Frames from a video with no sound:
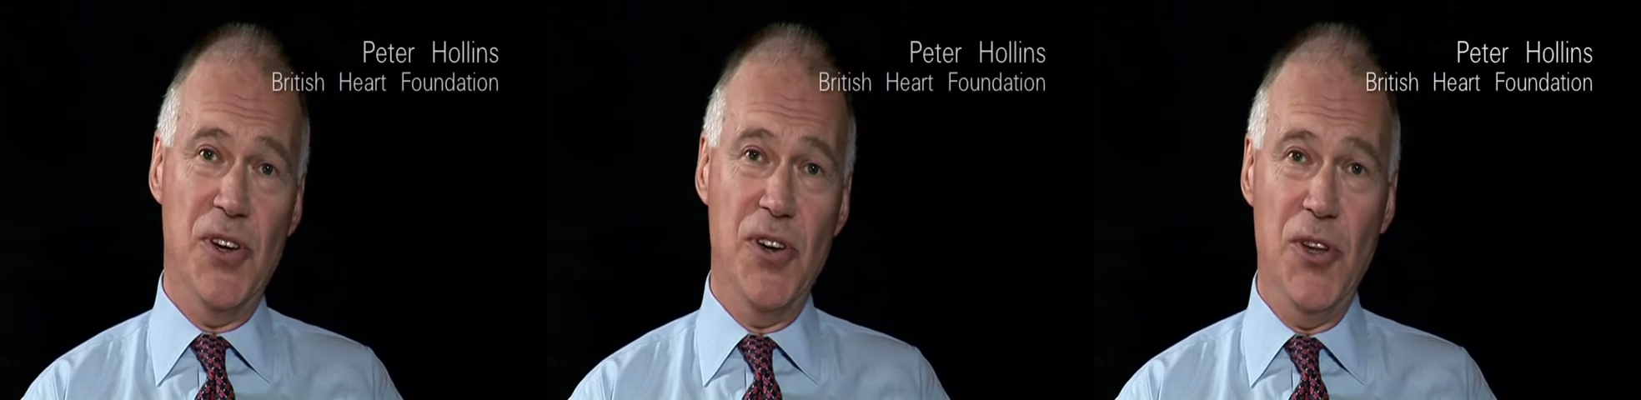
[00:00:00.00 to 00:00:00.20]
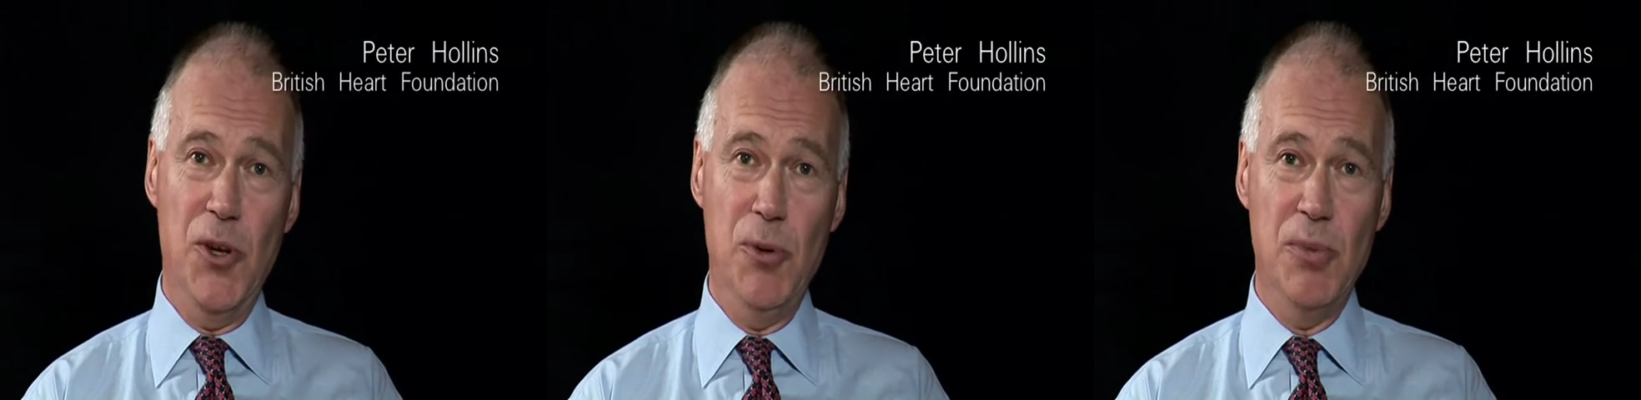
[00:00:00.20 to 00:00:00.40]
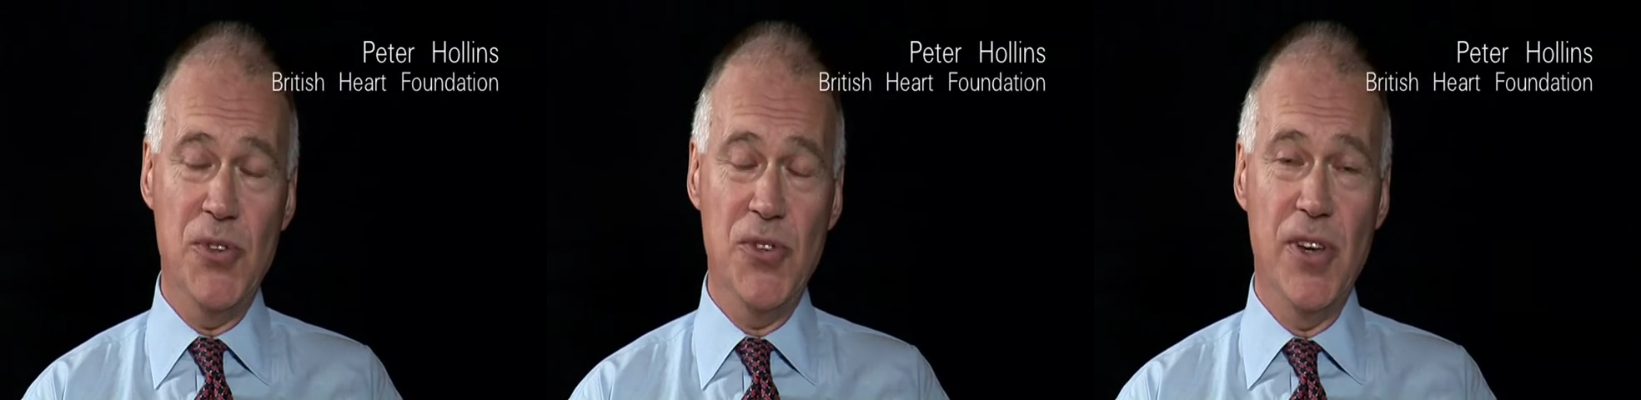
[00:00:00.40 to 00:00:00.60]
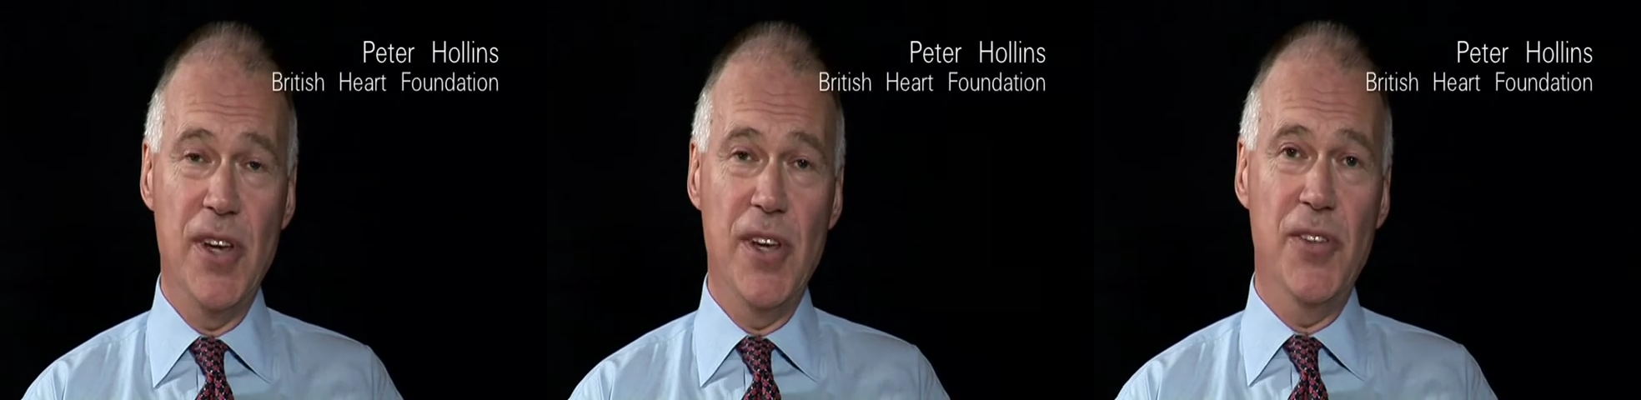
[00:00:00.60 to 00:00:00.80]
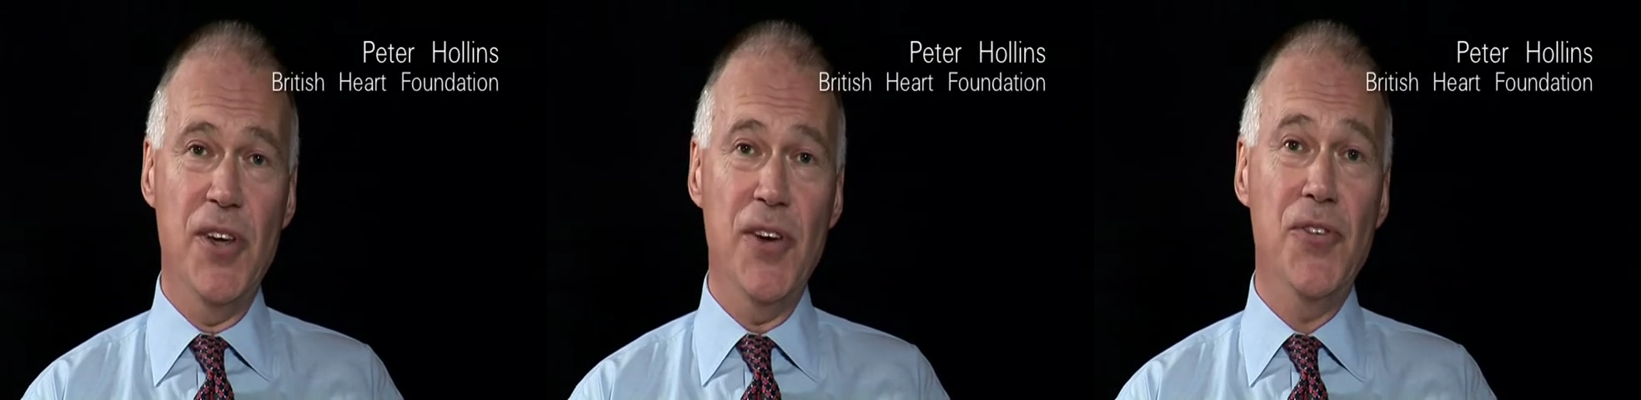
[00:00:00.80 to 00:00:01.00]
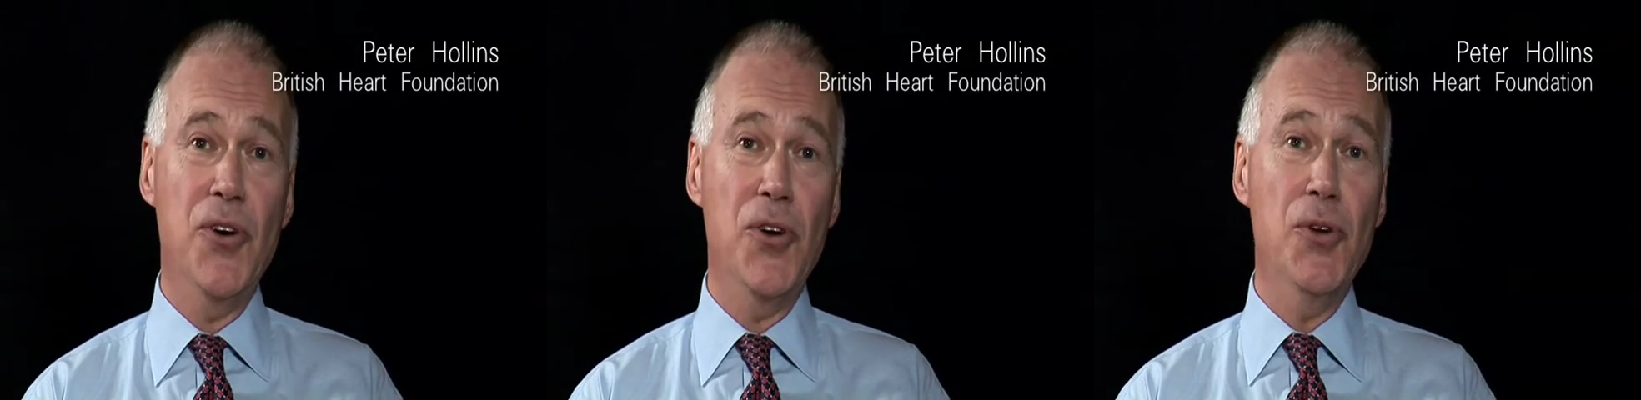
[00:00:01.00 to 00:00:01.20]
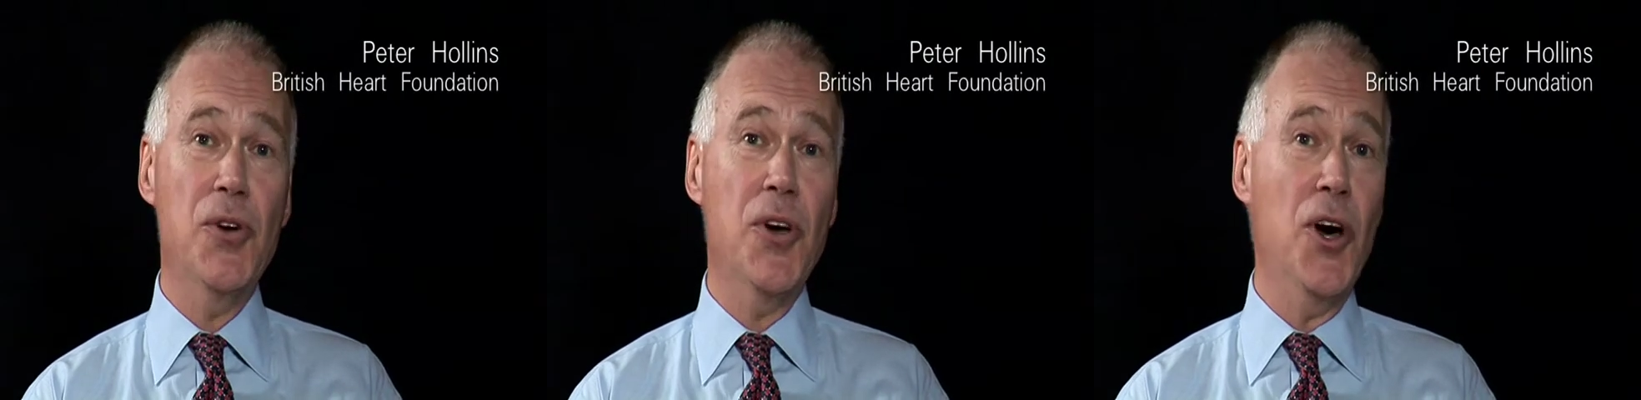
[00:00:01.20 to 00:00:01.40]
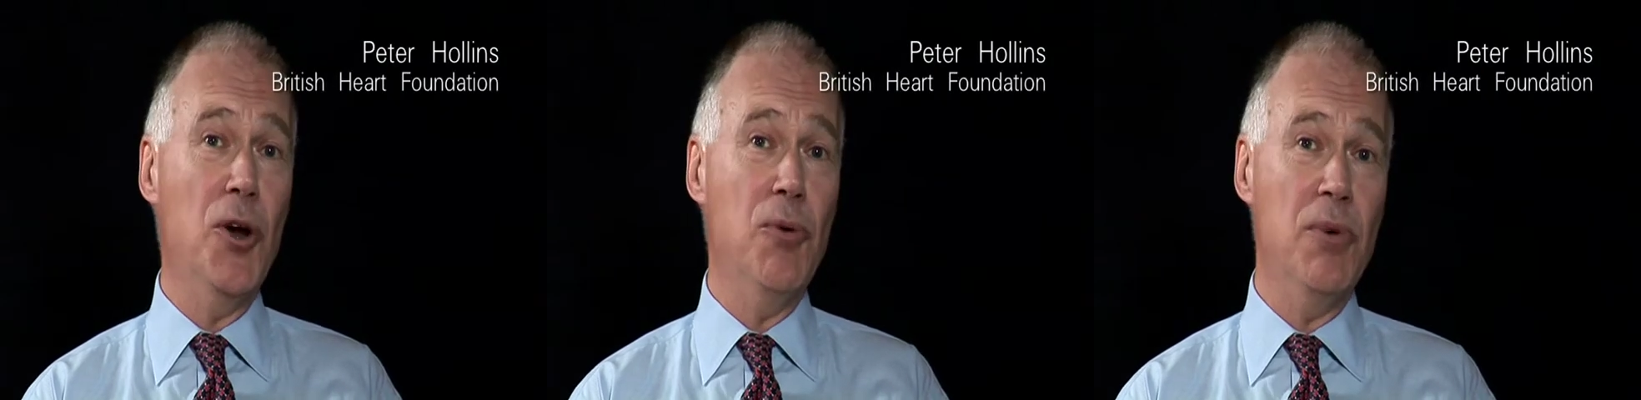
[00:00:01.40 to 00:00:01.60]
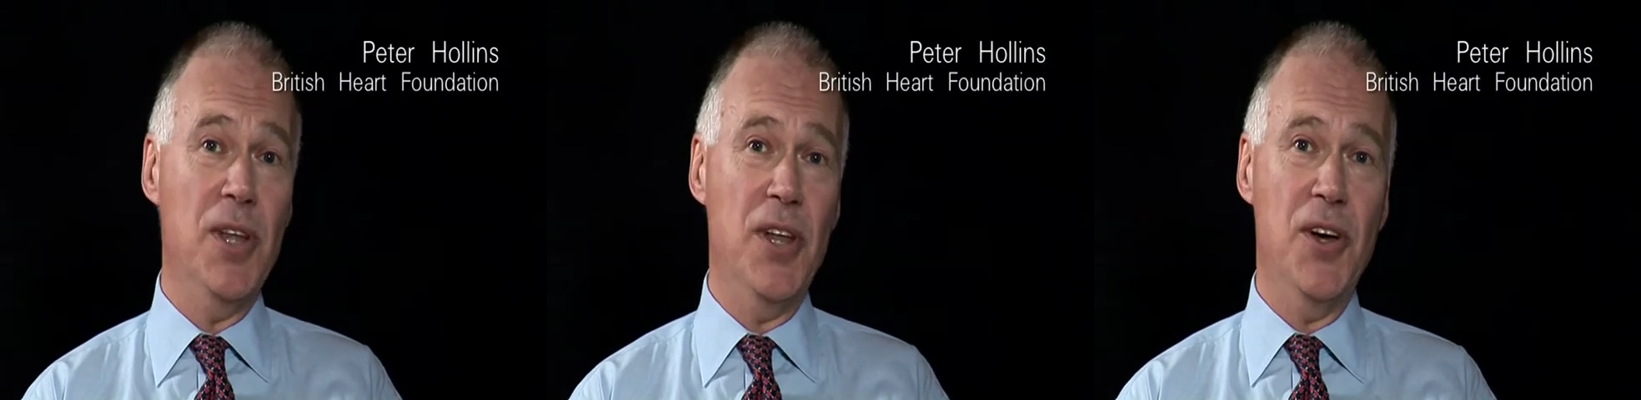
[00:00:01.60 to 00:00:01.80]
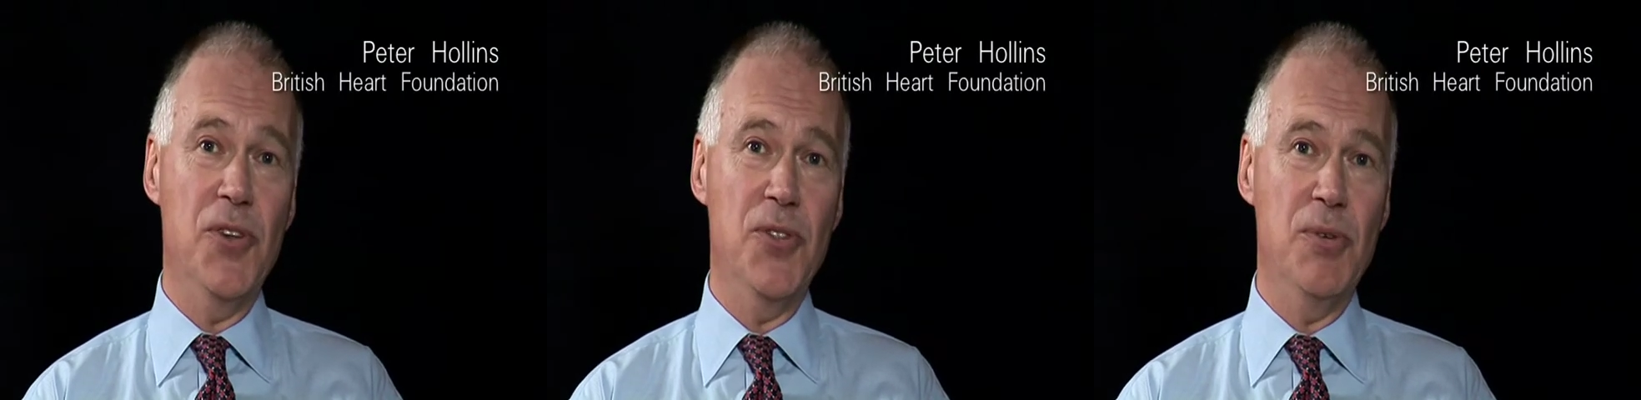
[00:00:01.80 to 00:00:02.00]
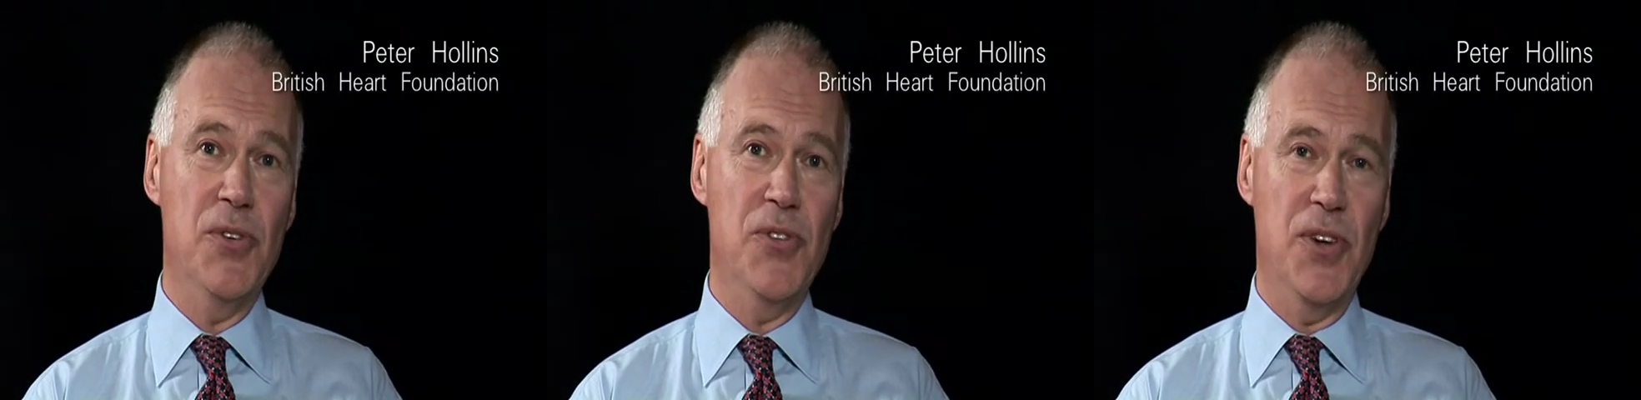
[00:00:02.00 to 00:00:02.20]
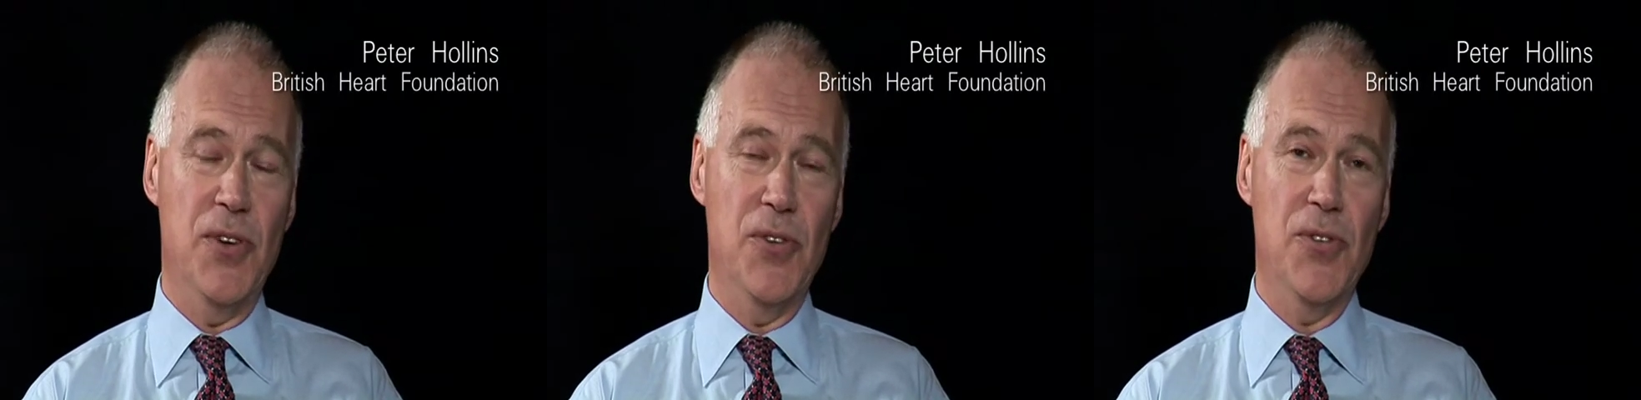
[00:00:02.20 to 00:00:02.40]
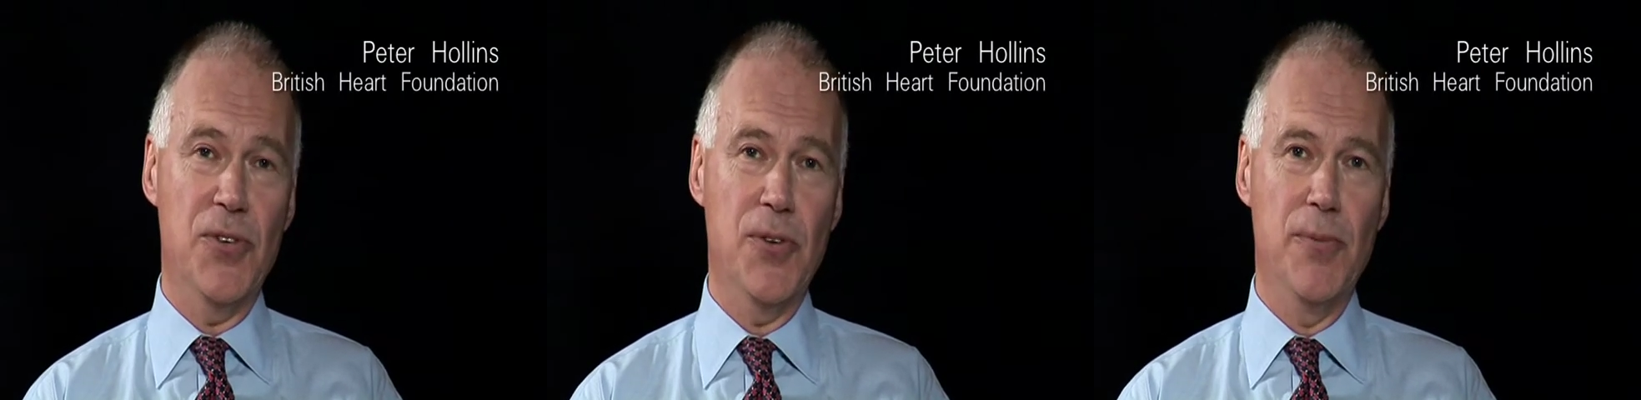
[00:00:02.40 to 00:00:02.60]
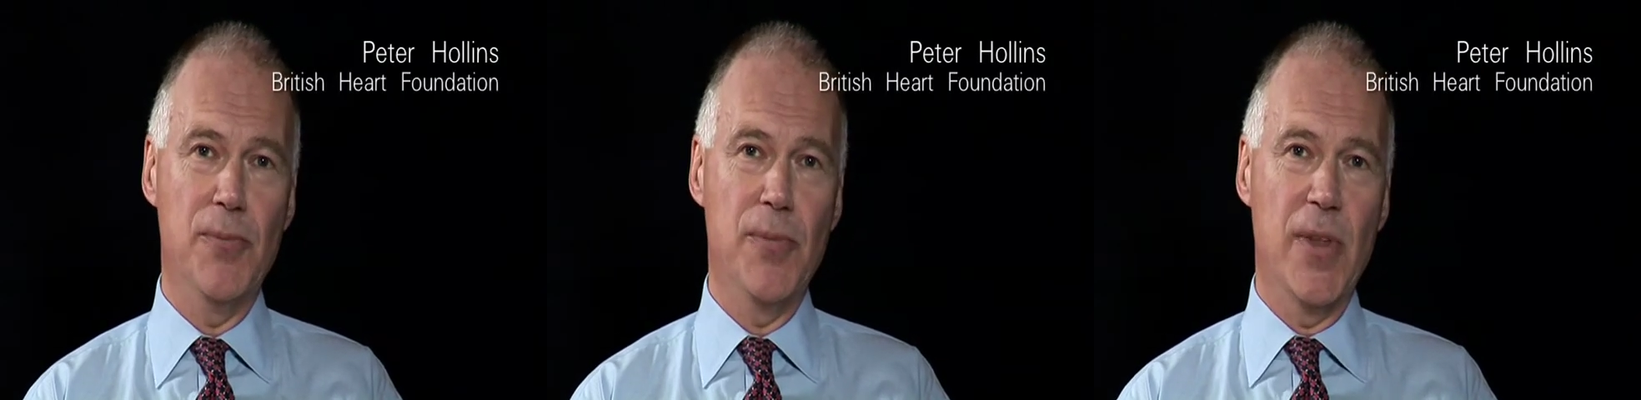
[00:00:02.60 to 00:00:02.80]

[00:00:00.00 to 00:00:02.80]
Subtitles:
aren't humans, therefore you can't rely on the results.